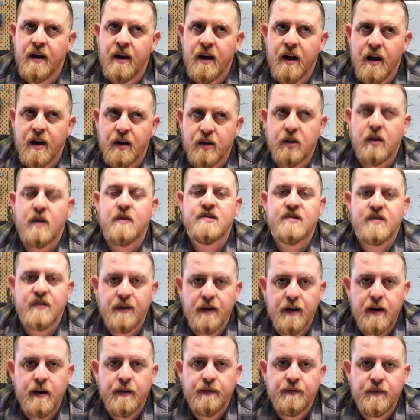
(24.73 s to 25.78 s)
close
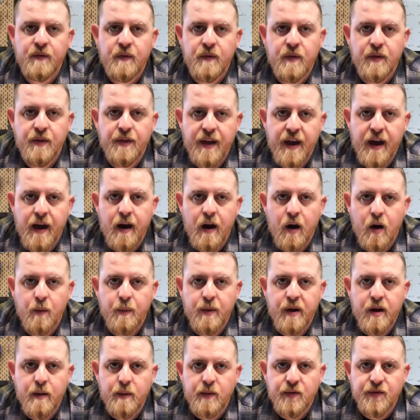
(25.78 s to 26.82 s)
enough that I'll be
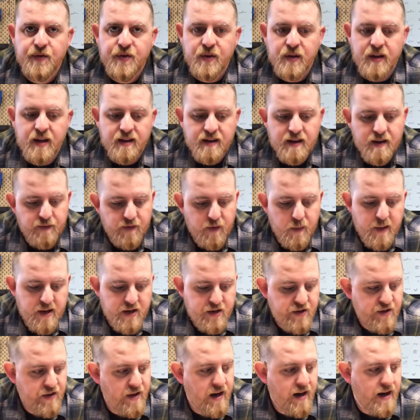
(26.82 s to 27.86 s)
able to get the
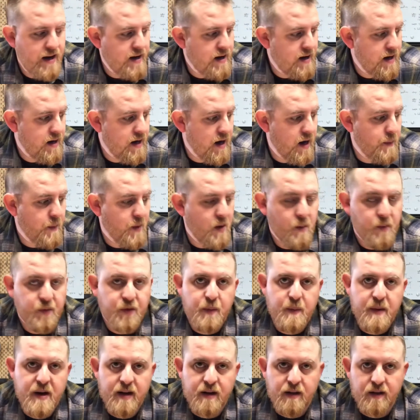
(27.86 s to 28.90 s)
information that I need and be able to
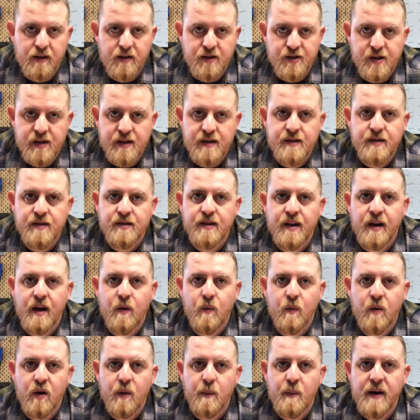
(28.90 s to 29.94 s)
make the changes that I
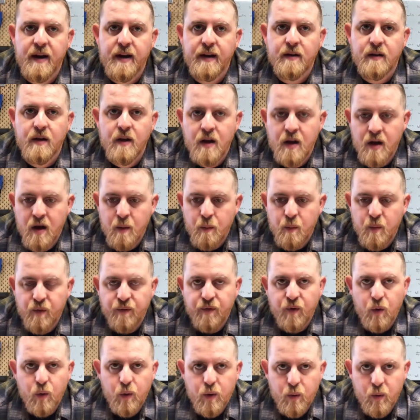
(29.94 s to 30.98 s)
want to make
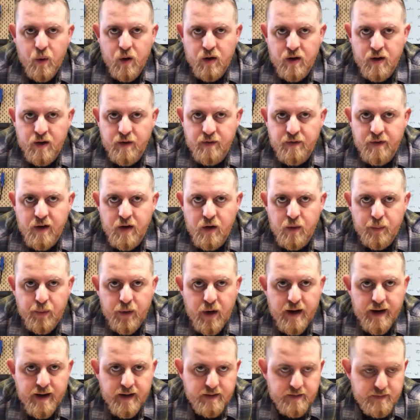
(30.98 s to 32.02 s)
before we work on the final
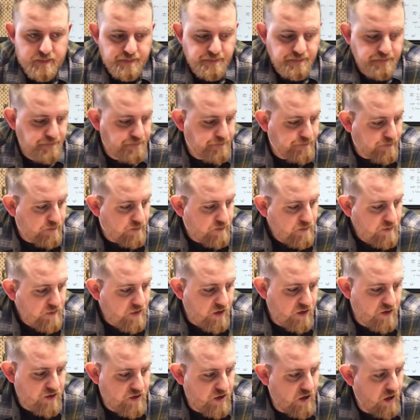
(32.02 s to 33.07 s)
product.
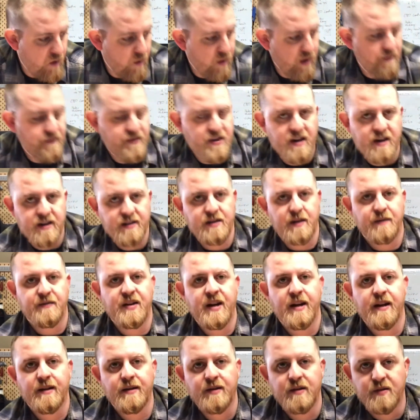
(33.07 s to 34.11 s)
So what I've done is I've
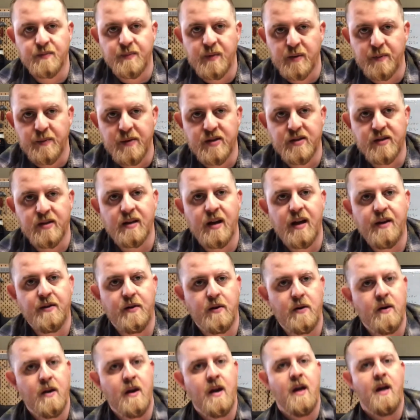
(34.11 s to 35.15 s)
taken this big piece of leather,
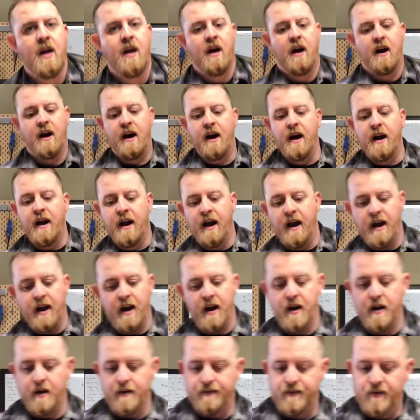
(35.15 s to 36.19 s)
I
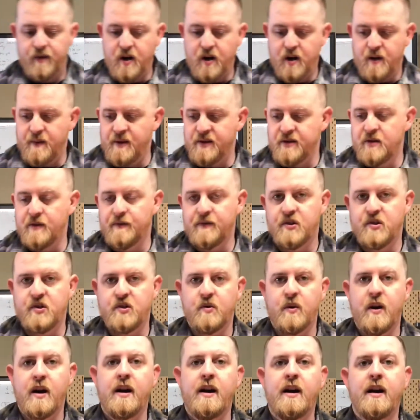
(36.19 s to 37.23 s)
have cut myself a
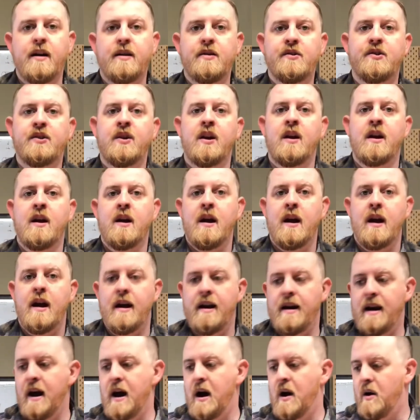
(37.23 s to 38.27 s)
straight edge, and
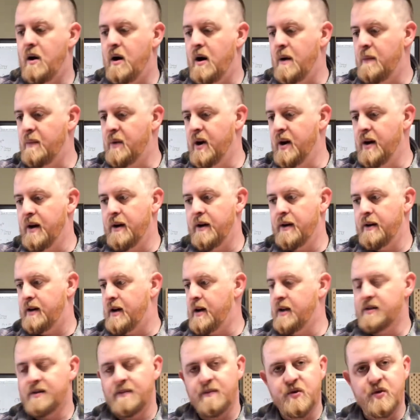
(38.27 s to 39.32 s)
now I'm gonna cut
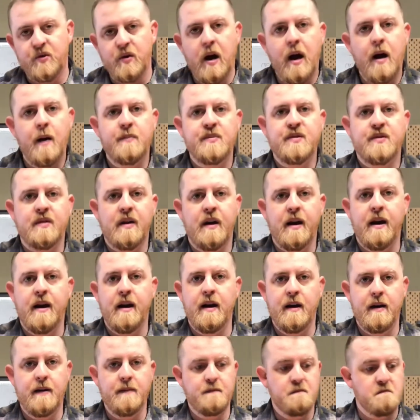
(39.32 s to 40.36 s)
some straps
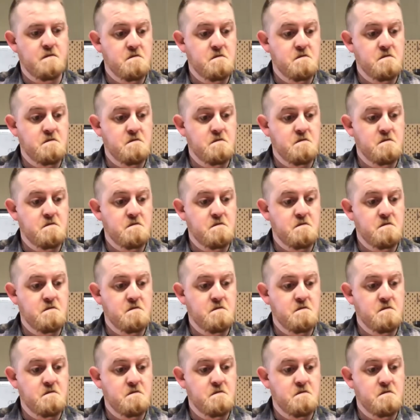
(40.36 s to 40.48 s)
and